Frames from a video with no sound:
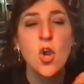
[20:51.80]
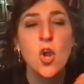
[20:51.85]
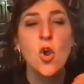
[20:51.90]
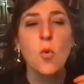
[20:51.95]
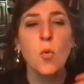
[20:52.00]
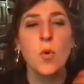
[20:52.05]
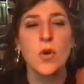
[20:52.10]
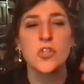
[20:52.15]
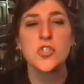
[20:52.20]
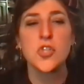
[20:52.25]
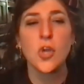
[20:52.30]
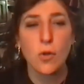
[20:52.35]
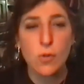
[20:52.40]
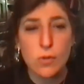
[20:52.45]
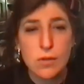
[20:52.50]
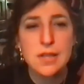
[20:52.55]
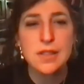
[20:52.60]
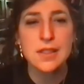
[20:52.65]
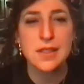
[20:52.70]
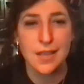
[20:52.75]
we're
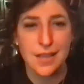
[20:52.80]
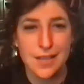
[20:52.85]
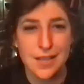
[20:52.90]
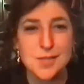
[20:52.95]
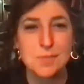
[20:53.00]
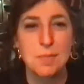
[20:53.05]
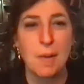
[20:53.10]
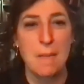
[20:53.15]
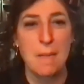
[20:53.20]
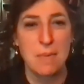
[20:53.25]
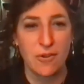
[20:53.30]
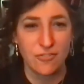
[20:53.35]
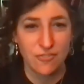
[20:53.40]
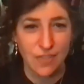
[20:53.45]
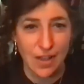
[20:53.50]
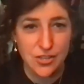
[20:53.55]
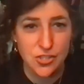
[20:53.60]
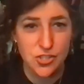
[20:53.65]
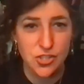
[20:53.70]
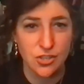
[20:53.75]
told things by
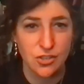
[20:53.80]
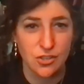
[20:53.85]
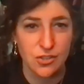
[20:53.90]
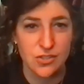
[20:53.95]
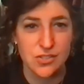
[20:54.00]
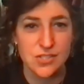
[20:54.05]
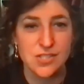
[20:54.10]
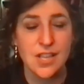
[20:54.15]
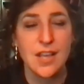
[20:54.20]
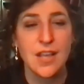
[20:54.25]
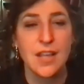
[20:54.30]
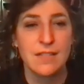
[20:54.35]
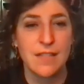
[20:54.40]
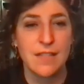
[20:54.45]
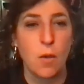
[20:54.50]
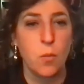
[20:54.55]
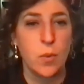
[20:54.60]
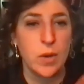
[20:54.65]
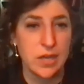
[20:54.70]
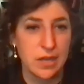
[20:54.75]
professionals
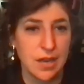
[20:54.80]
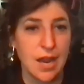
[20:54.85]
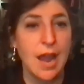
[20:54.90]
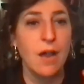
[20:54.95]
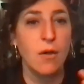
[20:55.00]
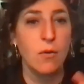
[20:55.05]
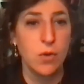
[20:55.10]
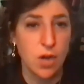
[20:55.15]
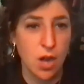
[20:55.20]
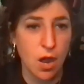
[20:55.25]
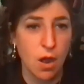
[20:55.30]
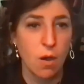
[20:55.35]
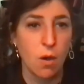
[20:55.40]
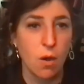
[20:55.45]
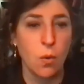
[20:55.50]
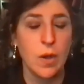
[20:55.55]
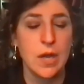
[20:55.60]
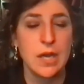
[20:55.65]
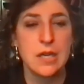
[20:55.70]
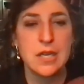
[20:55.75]
that we now
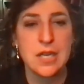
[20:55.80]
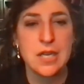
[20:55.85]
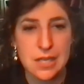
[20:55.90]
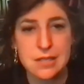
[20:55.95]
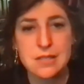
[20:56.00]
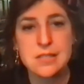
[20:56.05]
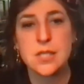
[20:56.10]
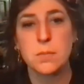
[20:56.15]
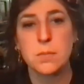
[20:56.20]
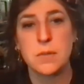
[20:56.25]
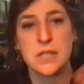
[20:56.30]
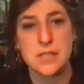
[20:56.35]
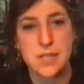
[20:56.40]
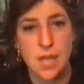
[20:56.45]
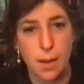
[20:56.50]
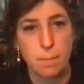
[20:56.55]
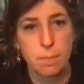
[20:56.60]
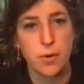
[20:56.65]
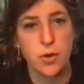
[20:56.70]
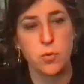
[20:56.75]
know need to be
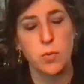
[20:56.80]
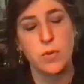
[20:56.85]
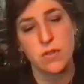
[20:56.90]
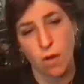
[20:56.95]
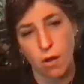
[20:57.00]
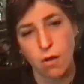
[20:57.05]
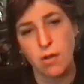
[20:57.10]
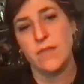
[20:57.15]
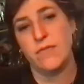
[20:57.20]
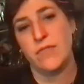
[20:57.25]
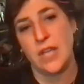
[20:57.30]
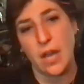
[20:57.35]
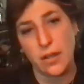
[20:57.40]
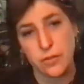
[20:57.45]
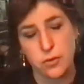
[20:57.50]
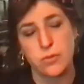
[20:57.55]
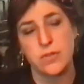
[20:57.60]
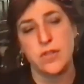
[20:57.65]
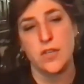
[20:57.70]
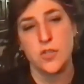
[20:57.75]
tempered with all of the
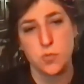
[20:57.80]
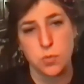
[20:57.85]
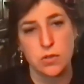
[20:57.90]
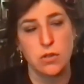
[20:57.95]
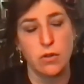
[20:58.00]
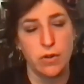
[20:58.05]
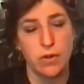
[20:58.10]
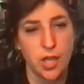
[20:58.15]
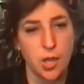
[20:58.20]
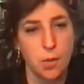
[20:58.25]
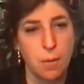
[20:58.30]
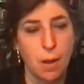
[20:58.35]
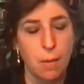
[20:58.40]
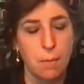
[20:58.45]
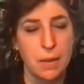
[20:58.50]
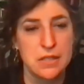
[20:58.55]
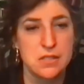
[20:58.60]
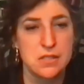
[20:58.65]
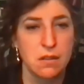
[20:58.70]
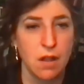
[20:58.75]
other things we're learning about
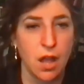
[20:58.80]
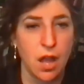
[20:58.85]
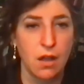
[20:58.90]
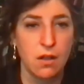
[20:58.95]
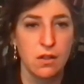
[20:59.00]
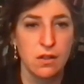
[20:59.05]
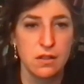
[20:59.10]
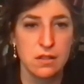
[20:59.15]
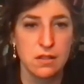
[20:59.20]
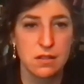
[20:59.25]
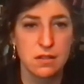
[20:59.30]
mental health.